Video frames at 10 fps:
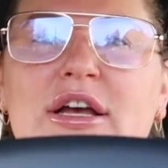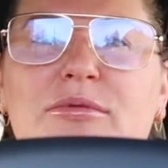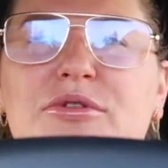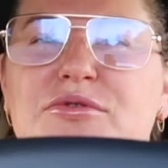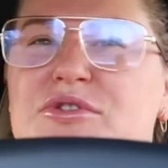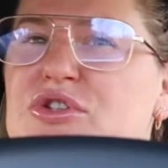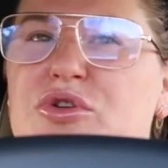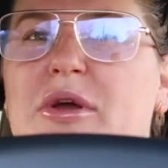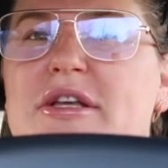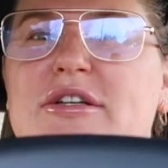which was
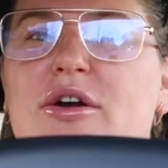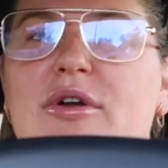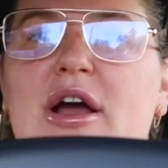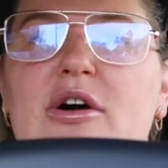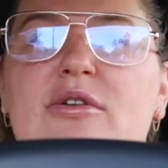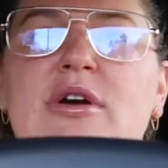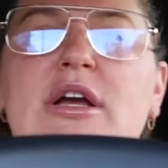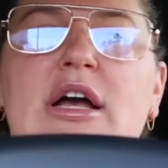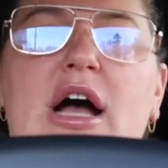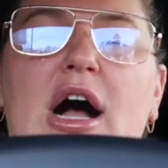2 weeks ago now,
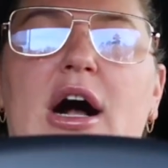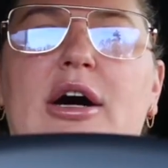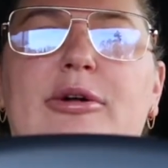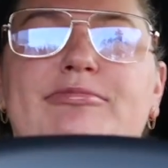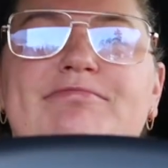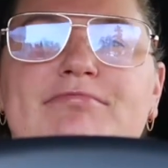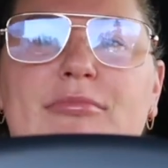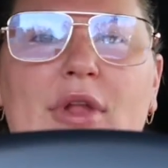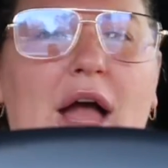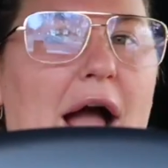
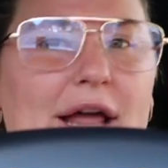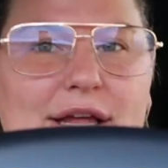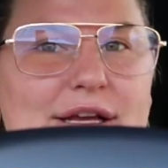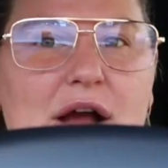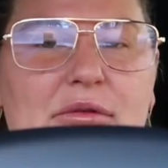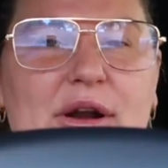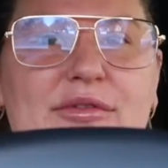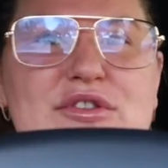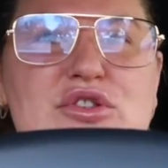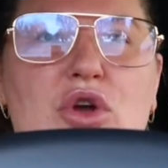I like got rid
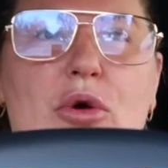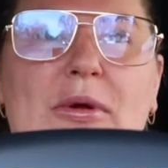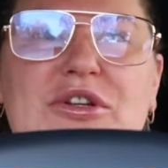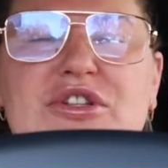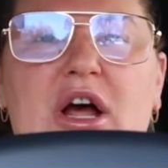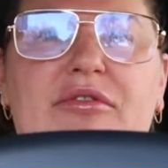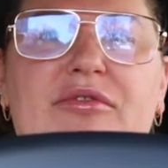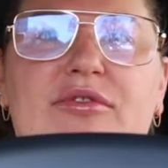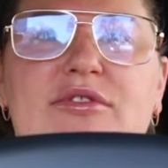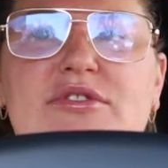of so much stuff,
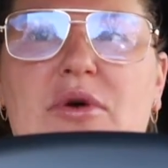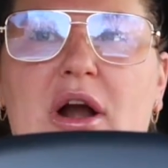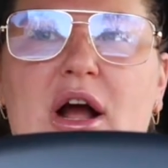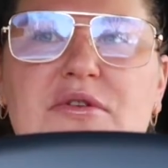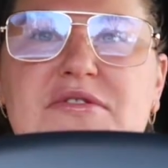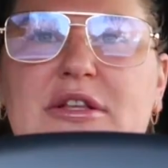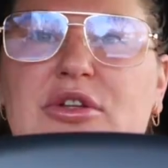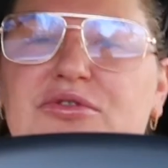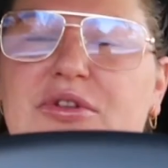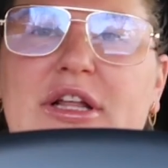so our house like
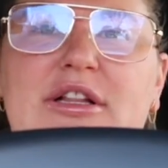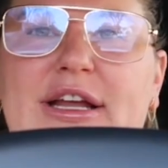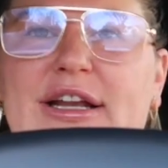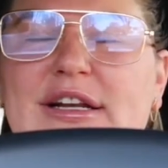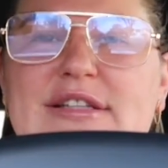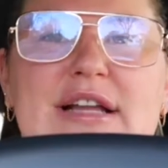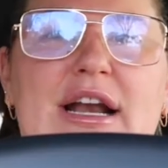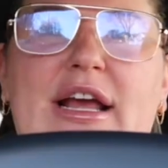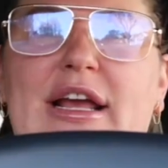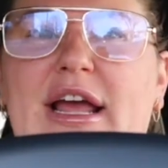looked really clean and
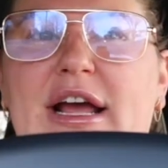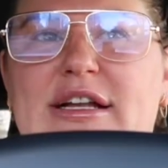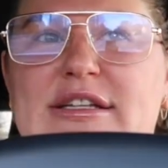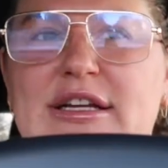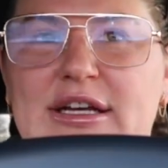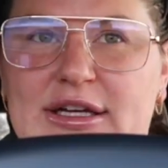aesthetic, and